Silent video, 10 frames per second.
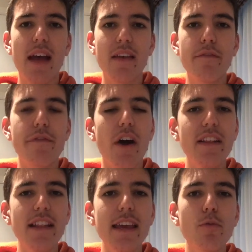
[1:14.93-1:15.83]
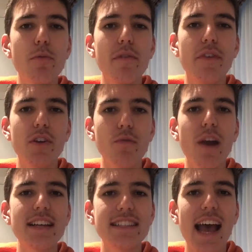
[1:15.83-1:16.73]
And then finally, we'll move on to
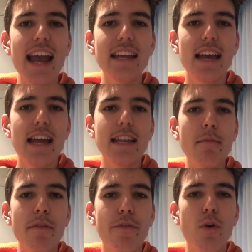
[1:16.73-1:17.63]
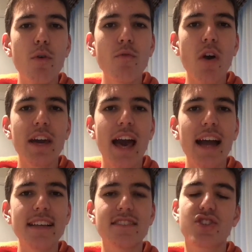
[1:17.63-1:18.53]
race eight, number four, Rock
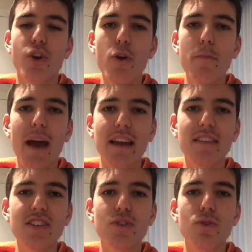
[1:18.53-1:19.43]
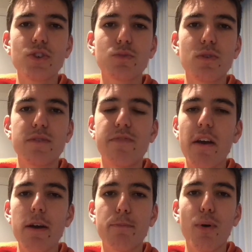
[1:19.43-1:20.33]
Artist. Two back, this horse was
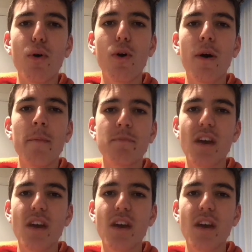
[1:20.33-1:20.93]
very poor.